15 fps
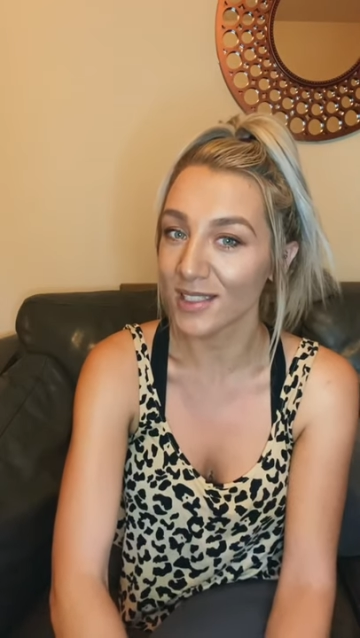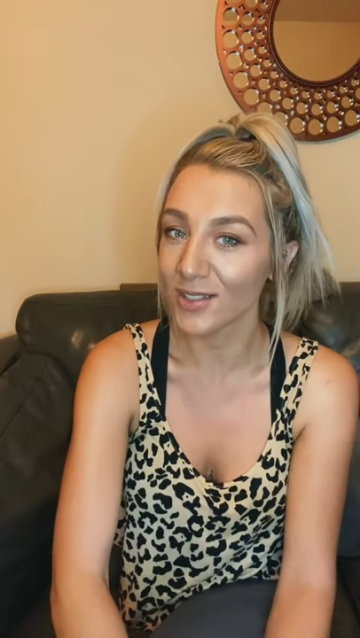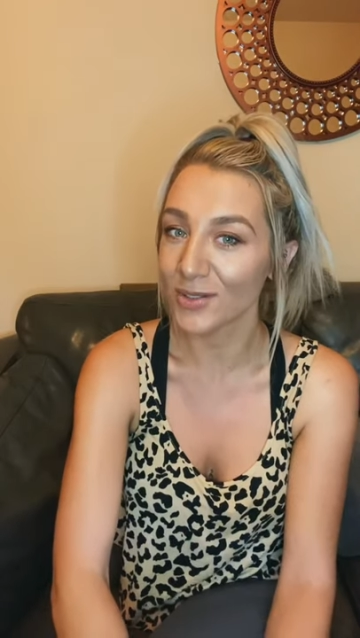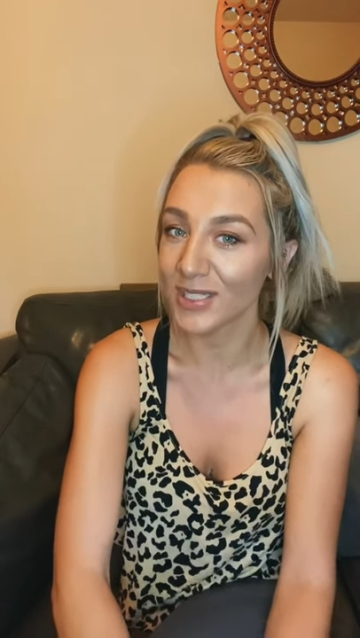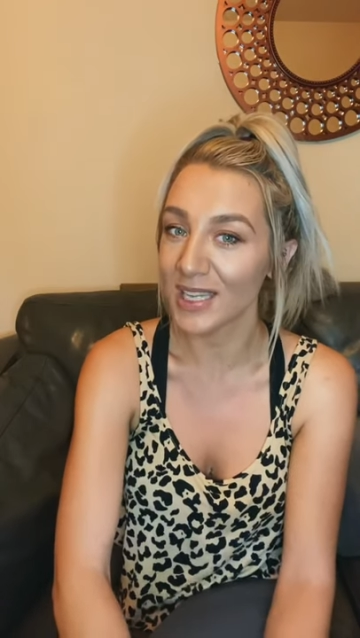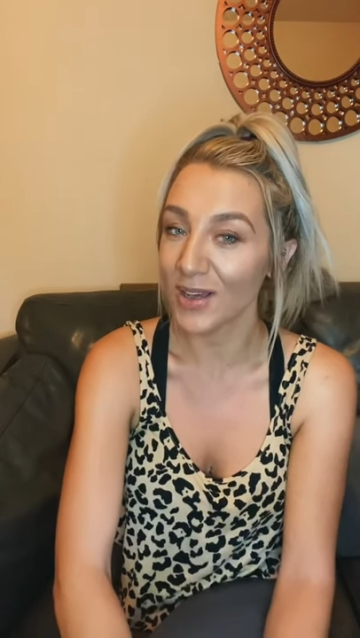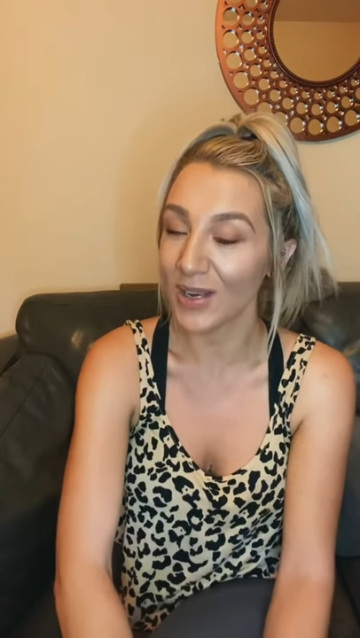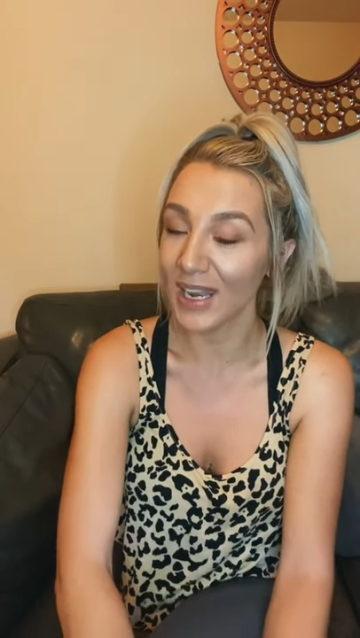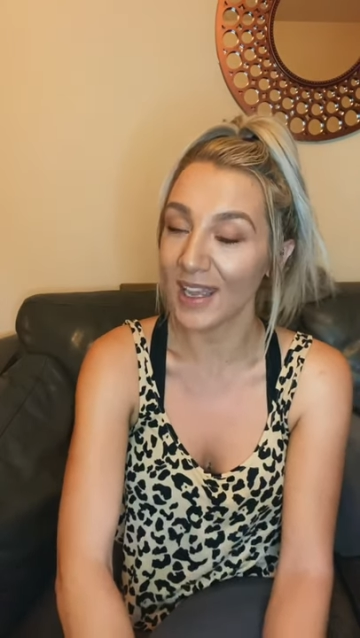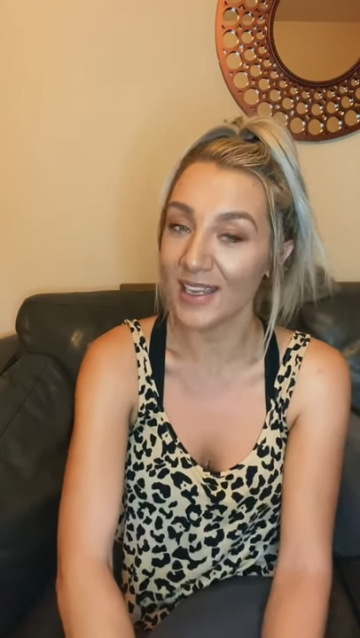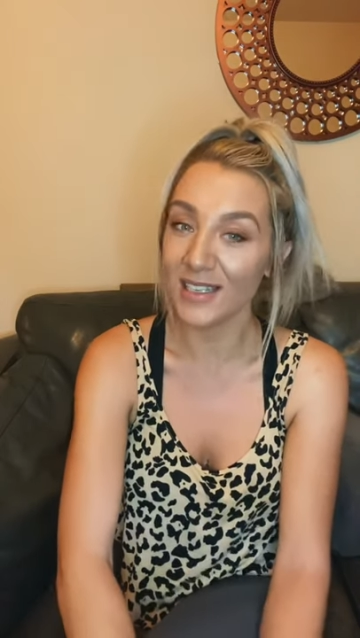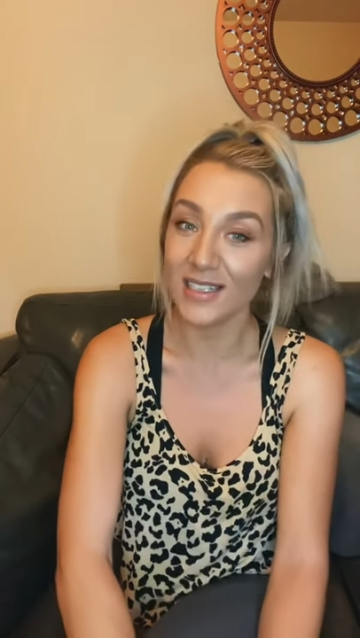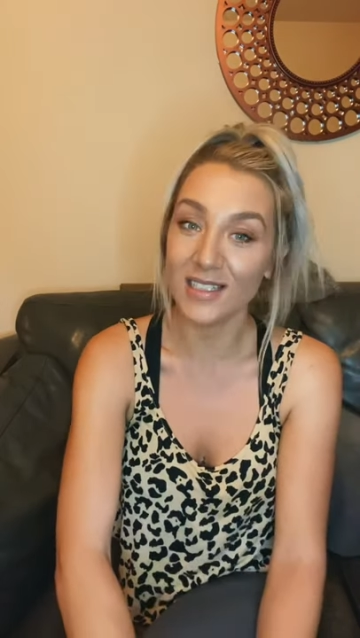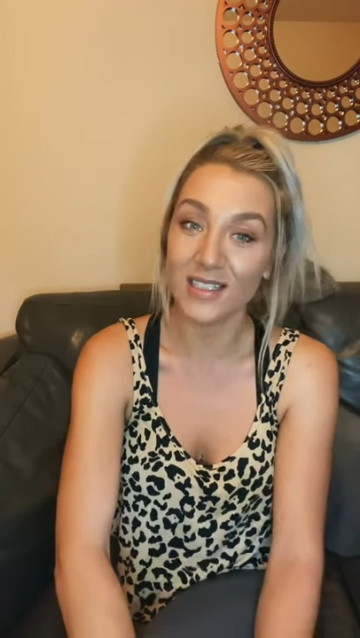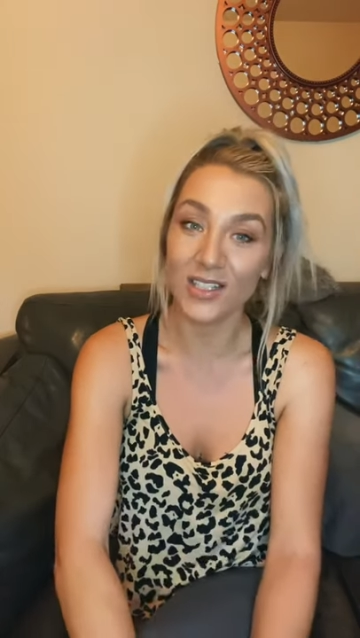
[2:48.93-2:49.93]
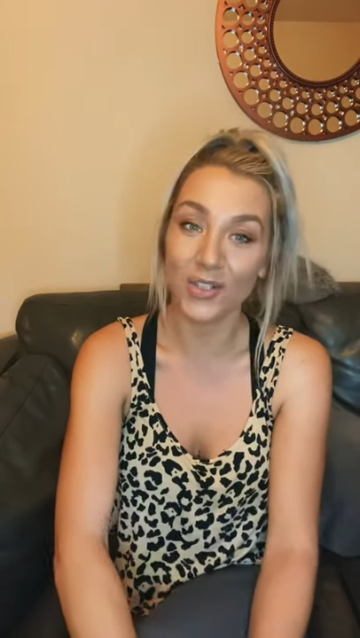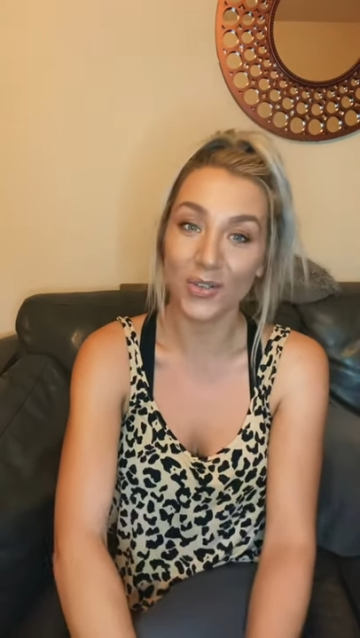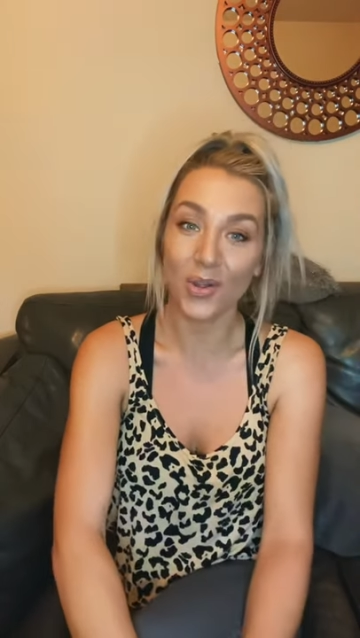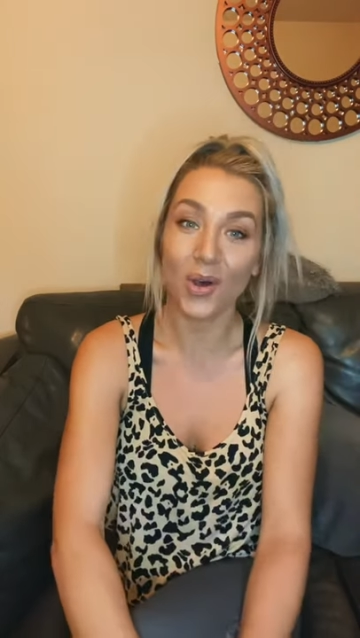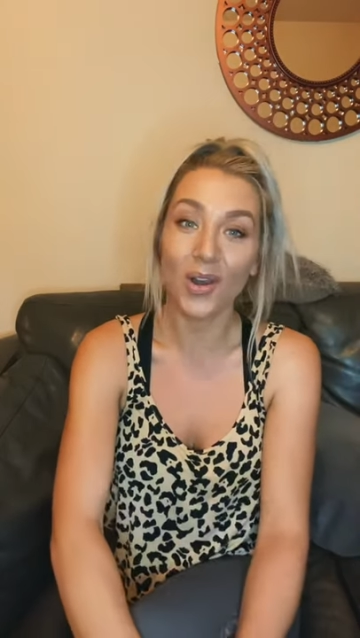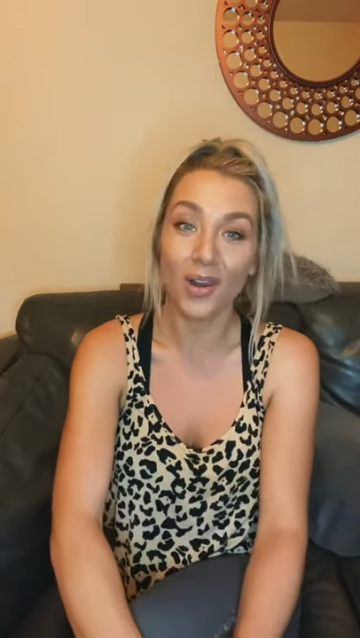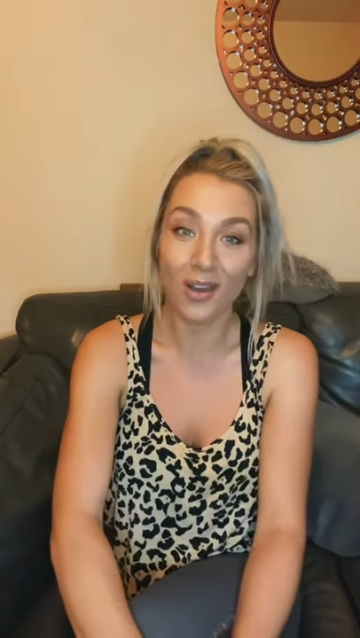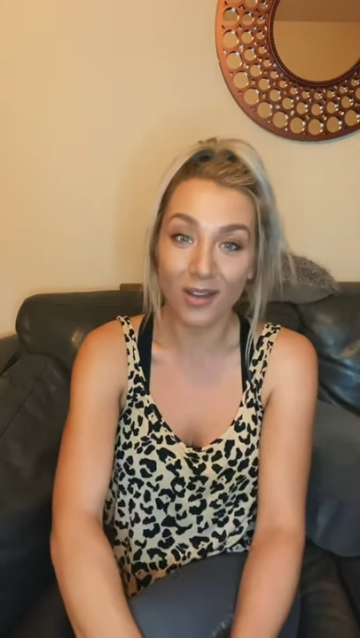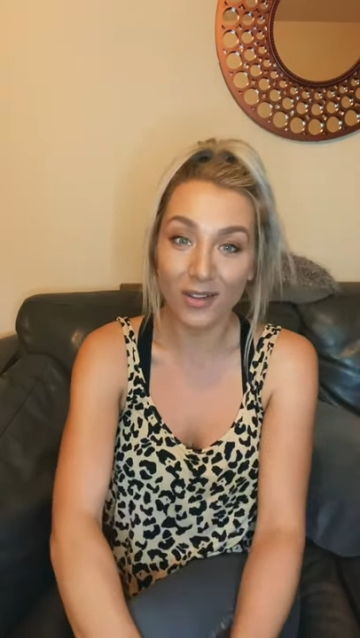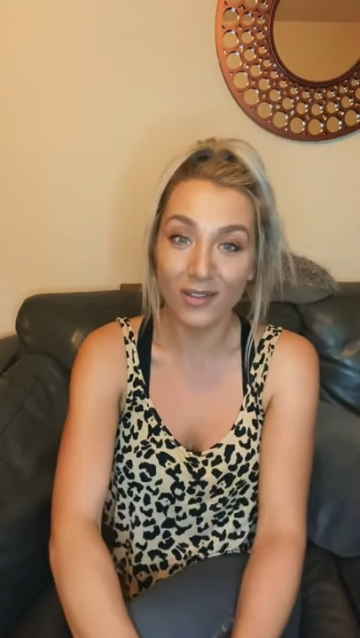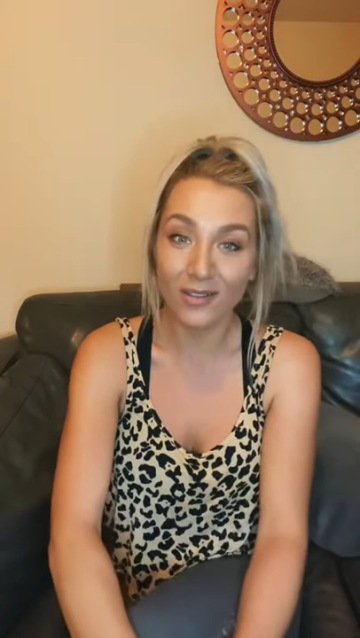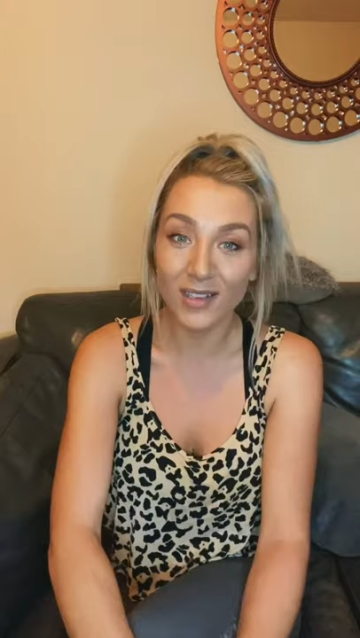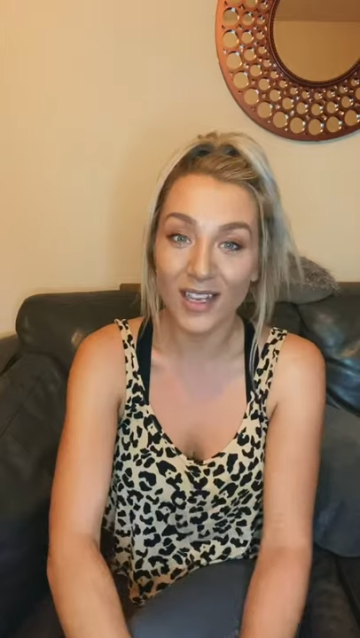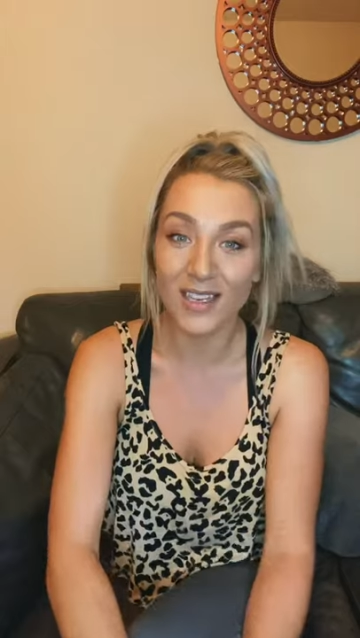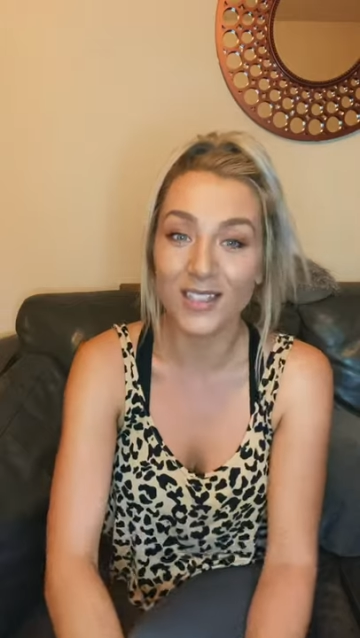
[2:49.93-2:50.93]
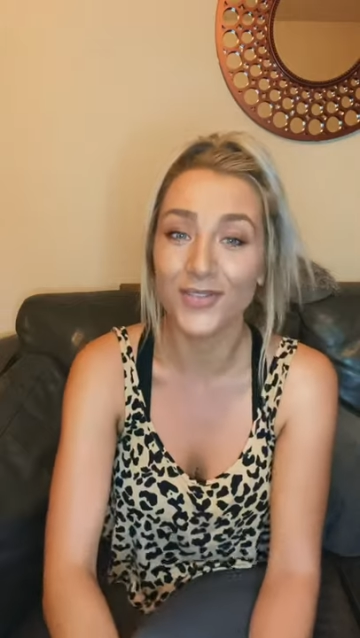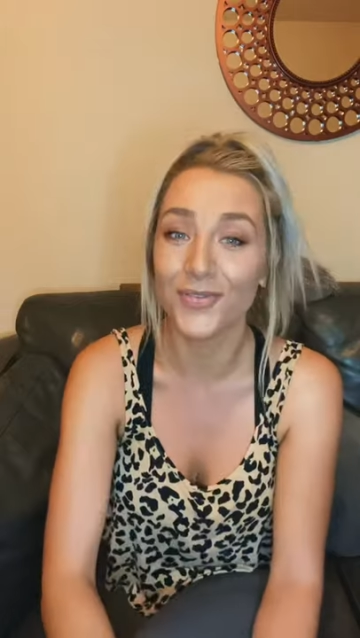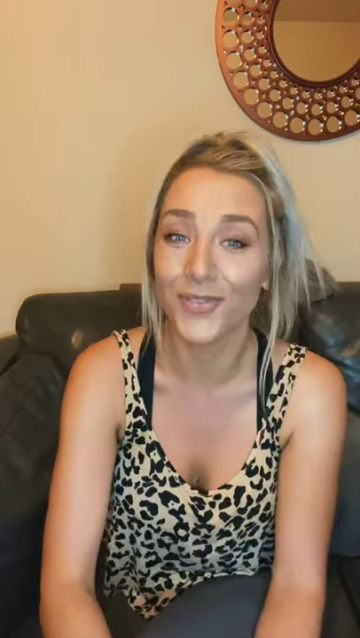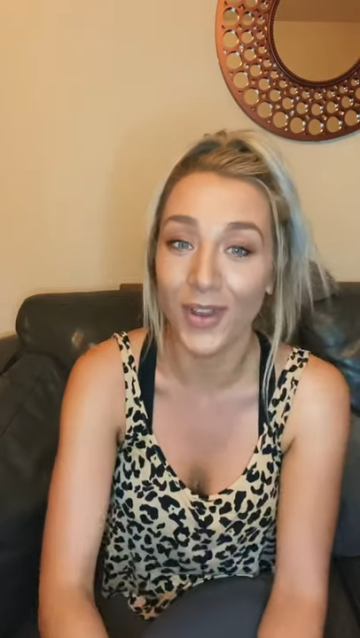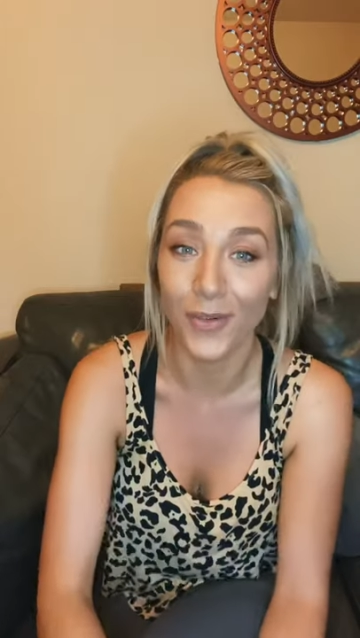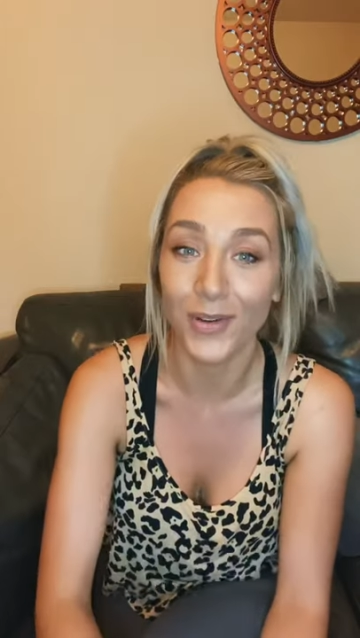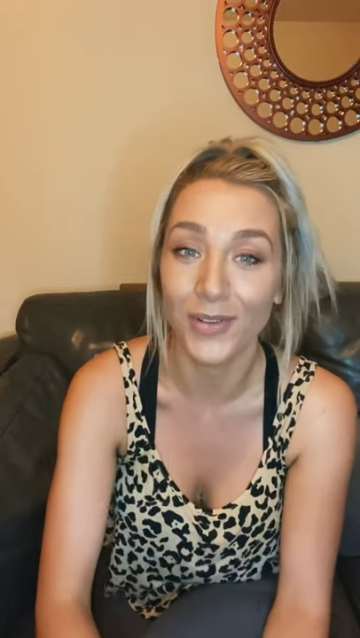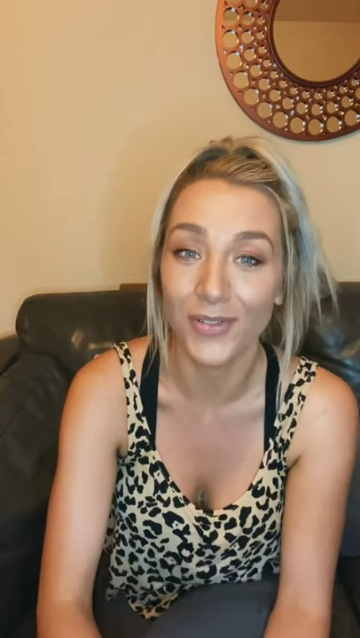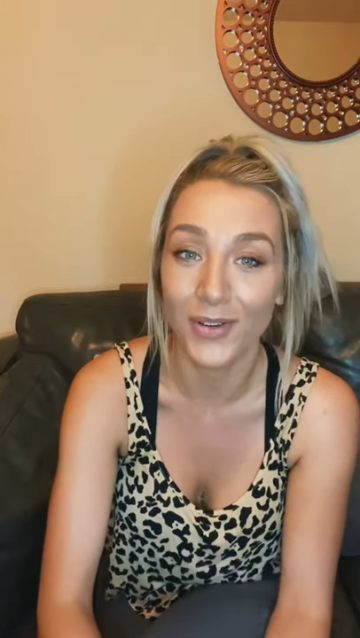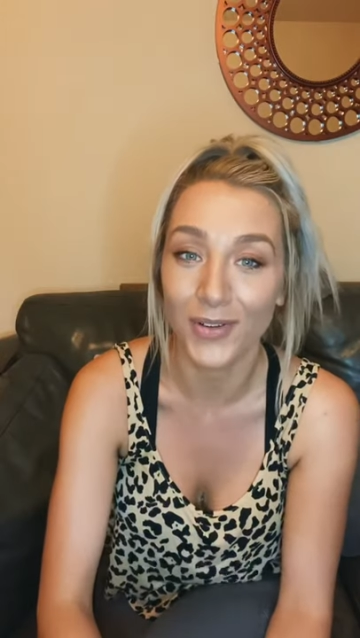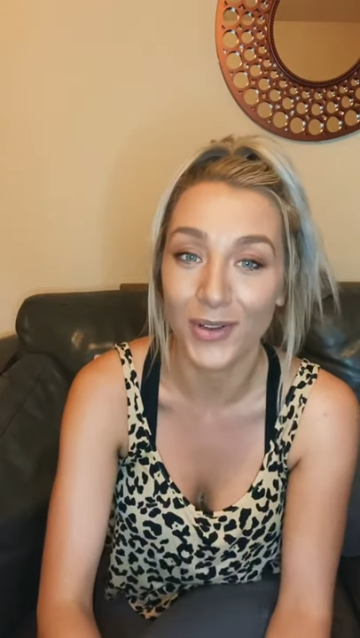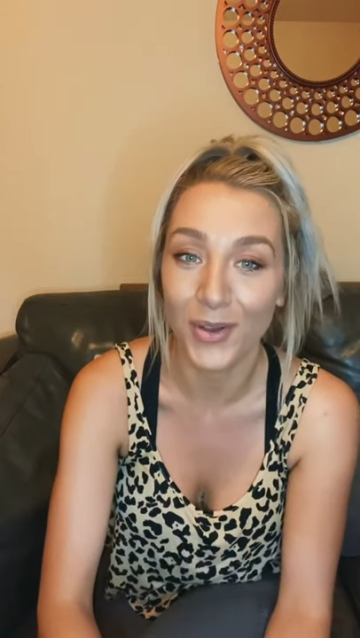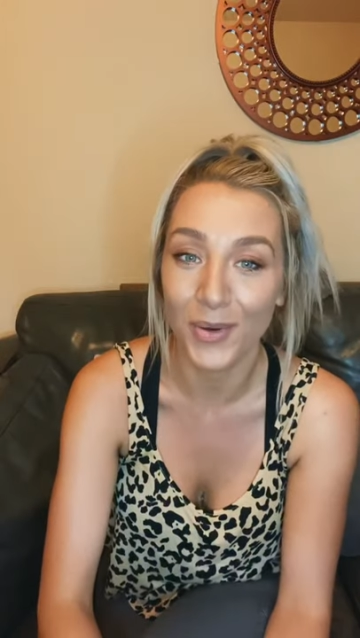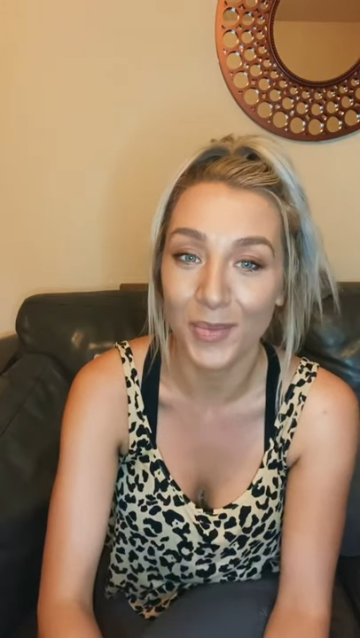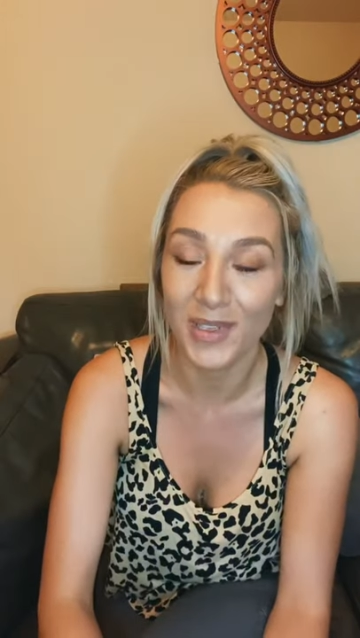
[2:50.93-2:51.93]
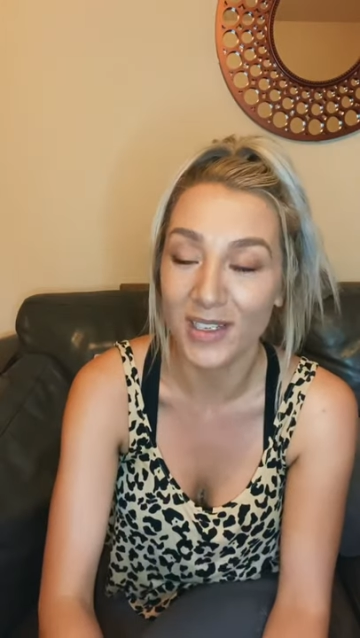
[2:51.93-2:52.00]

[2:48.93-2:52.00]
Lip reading: or tell ladies that you're not alone, and it's very, very common.